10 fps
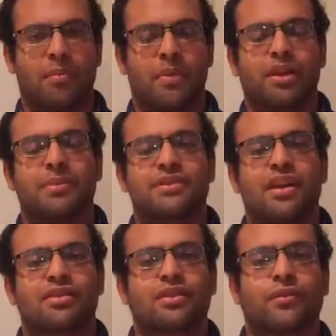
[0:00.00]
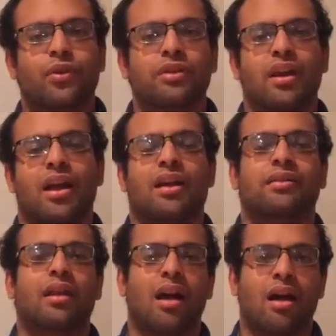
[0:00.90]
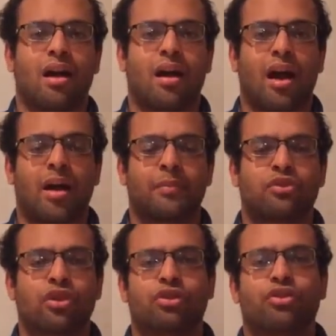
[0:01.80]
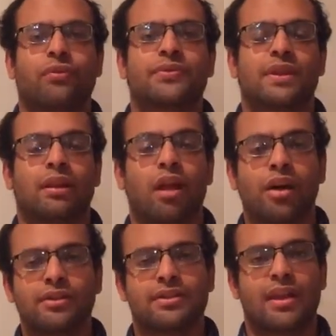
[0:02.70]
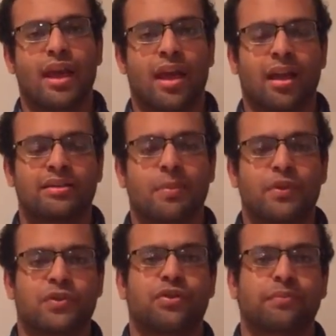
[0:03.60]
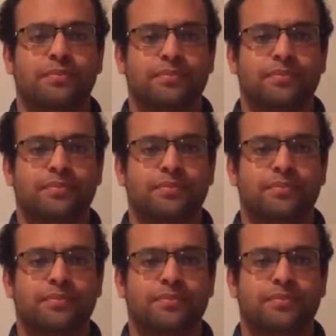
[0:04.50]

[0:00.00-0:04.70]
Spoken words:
My name is Tahir Safot, and I'm in charge of the lights and the buzzer.